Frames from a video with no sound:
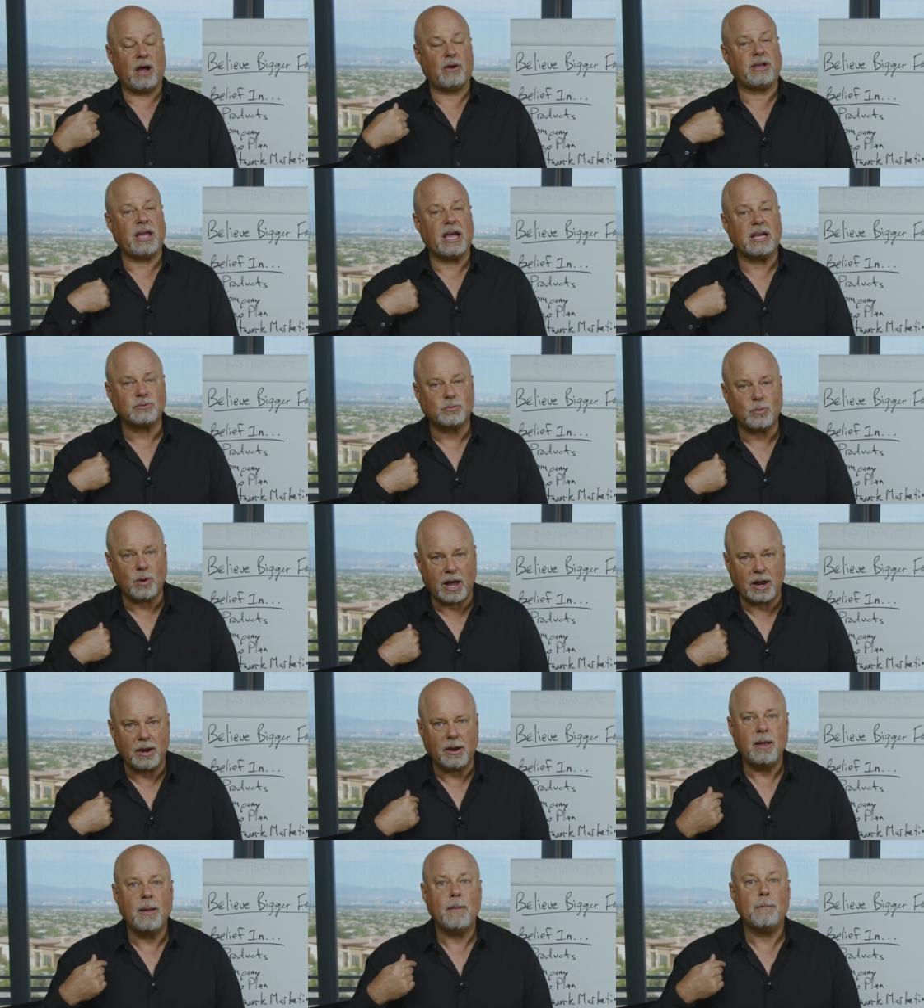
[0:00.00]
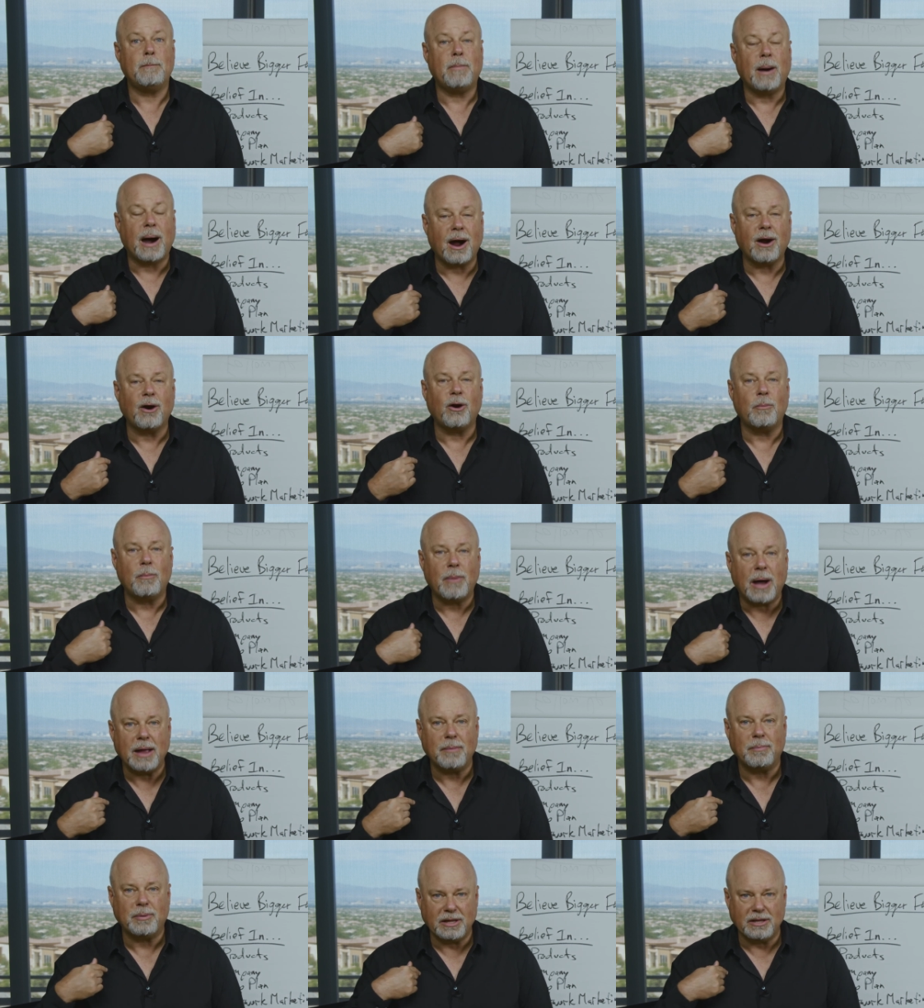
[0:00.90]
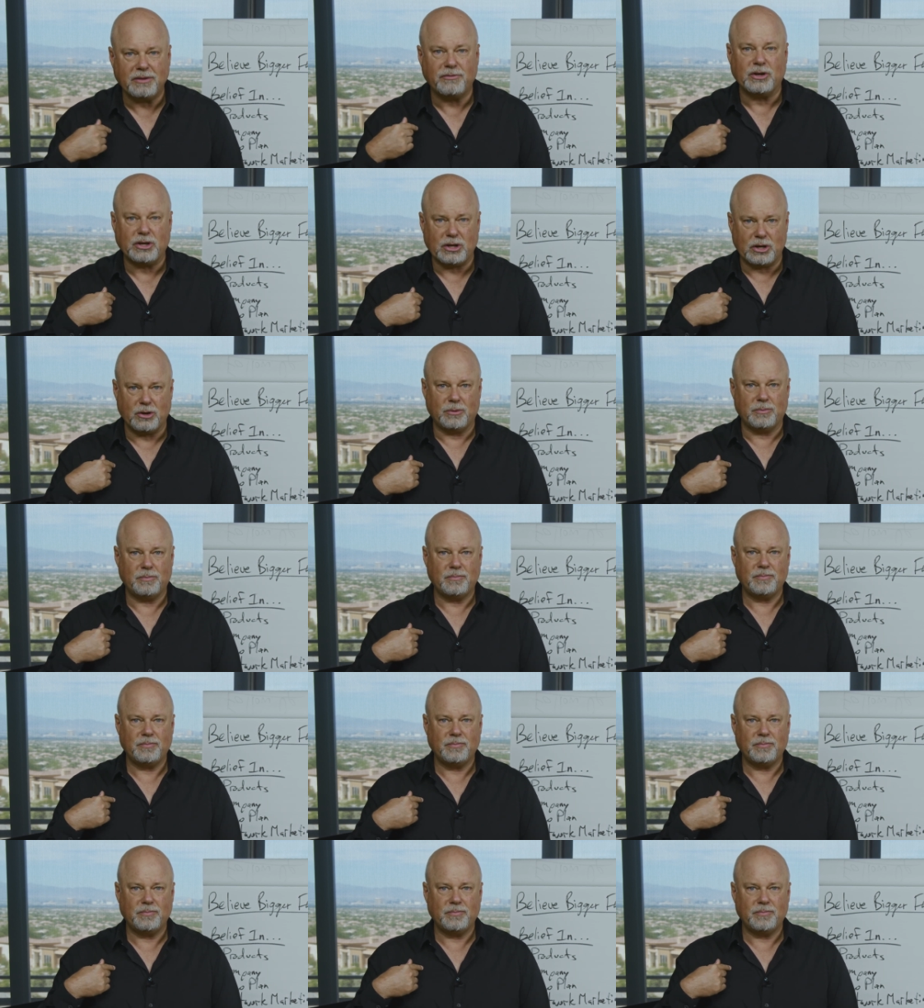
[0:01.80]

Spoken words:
guess what? Borrow my belief in you.